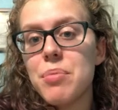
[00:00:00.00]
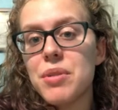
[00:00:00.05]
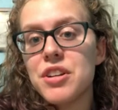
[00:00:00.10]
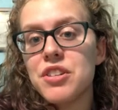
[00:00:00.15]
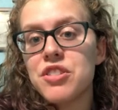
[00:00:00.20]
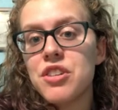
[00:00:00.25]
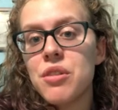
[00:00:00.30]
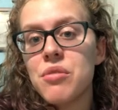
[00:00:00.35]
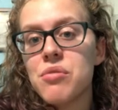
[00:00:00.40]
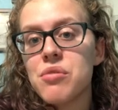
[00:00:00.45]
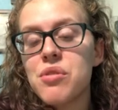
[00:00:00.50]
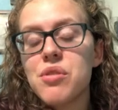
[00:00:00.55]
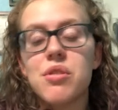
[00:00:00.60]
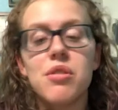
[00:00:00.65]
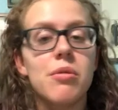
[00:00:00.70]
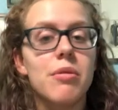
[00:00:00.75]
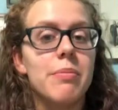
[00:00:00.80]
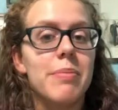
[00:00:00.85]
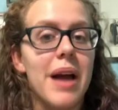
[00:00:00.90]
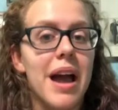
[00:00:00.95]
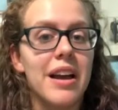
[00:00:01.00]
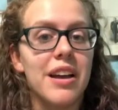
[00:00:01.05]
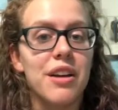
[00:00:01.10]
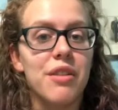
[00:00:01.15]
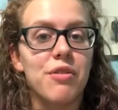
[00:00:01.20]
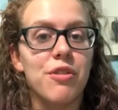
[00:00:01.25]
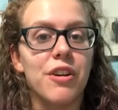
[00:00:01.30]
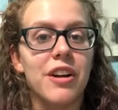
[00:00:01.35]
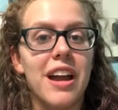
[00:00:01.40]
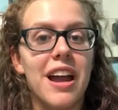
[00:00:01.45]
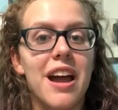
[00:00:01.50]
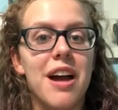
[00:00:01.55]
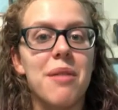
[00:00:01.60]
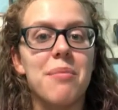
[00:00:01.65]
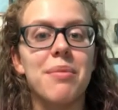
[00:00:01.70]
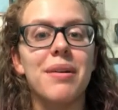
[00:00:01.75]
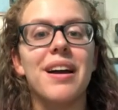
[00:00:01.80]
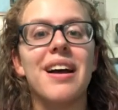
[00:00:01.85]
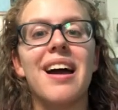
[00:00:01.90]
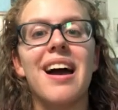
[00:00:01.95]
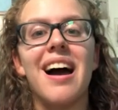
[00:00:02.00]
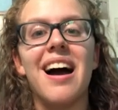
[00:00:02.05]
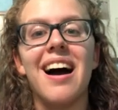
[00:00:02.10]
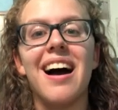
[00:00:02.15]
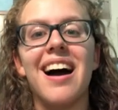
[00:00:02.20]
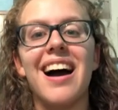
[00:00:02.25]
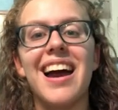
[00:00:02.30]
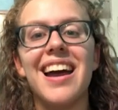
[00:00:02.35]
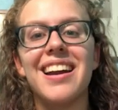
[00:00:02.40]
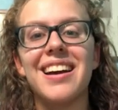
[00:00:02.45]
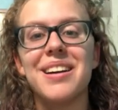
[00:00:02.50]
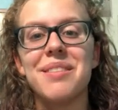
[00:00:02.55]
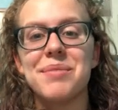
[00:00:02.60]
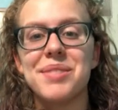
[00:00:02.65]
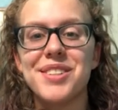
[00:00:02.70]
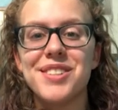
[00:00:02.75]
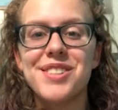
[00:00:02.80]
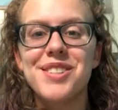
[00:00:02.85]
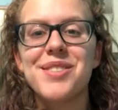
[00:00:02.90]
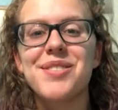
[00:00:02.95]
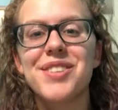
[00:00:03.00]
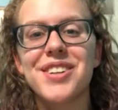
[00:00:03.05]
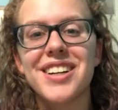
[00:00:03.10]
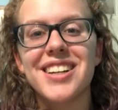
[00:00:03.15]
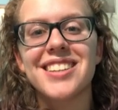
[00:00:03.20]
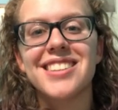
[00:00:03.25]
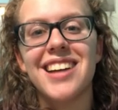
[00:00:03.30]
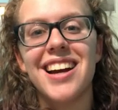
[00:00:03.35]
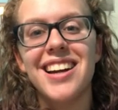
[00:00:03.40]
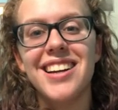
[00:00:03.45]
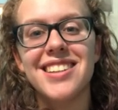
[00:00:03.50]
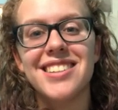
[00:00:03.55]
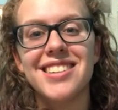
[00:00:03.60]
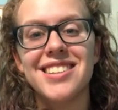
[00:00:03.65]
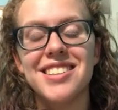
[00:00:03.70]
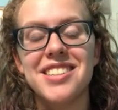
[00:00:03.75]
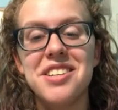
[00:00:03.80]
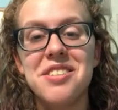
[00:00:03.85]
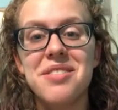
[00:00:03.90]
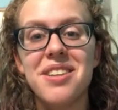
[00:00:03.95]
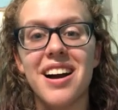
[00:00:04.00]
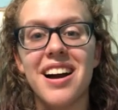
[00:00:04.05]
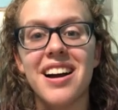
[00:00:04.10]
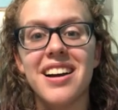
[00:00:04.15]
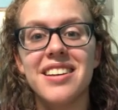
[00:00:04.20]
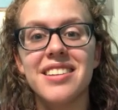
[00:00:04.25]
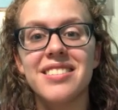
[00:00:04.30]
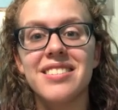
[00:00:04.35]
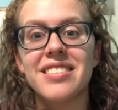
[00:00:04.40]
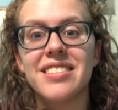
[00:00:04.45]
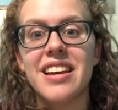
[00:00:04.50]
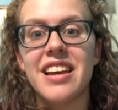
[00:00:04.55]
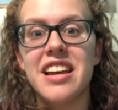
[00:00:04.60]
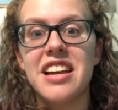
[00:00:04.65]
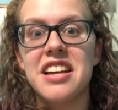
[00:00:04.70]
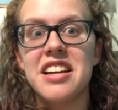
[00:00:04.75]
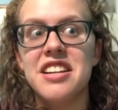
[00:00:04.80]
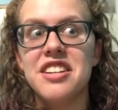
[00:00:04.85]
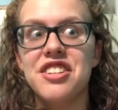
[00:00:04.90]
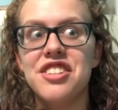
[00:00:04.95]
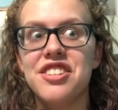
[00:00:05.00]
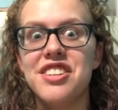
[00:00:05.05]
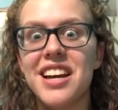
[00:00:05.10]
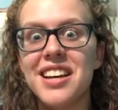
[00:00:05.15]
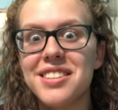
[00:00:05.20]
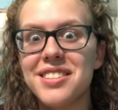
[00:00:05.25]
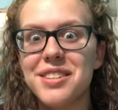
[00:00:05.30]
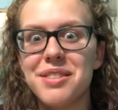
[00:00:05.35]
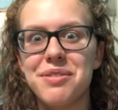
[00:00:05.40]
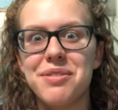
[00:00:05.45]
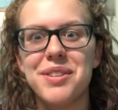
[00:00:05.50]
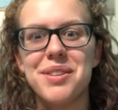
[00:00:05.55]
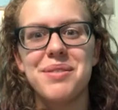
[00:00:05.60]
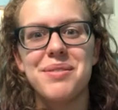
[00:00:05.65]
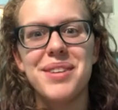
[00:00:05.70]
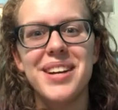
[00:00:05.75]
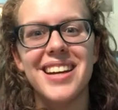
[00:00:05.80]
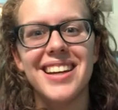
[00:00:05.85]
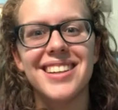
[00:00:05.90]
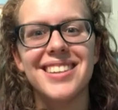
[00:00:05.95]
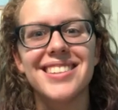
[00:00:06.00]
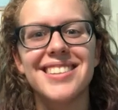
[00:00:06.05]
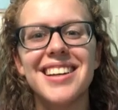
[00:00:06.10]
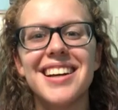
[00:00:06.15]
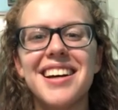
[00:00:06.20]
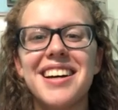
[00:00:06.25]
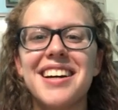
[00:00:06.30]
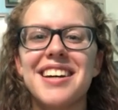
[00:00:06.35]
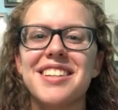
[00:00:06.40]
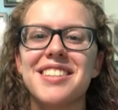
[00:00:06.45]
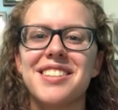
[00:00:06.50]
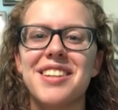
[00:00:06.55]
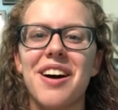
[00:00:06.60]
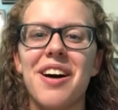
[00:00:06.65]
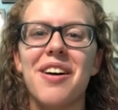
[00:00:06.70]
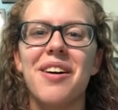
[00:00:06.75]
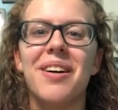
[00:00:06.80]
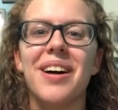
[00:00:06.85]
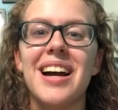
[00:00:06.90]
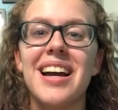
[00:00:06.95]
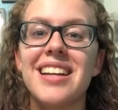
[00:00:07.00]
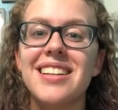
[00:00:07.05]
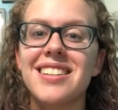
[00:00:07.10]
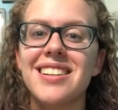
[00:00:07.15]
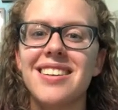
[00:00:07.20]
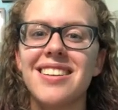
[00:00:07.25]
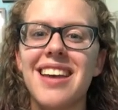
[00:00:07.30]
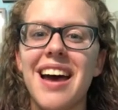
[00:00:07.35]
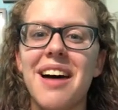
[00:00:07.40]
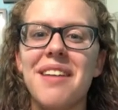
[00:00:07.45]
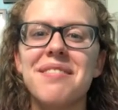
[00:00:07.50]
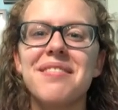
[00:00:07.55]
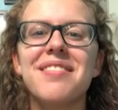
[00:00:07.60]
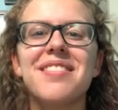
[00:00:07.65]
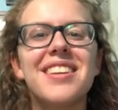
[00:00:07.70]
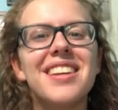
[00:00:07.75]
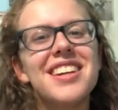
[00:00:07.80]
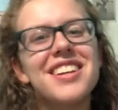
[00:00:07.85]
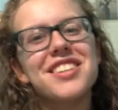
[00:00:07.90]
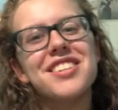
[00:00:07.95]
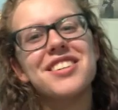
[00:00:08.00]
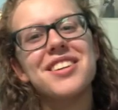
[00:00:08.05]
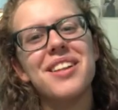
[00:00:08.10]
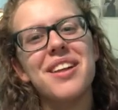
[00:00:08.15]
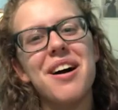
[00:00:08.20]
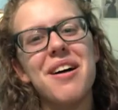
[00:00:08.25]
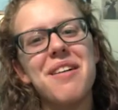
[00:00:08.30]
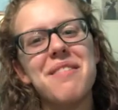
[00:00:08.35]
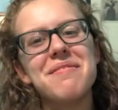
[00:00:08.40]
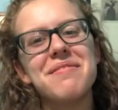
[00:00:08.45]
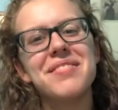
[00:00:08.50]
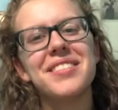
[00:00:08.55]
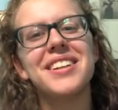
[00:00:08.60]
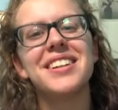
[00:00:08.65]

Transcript: in general or packing for camp. And I'm super excited to see you guys in just a few weeks. So until then, shalom.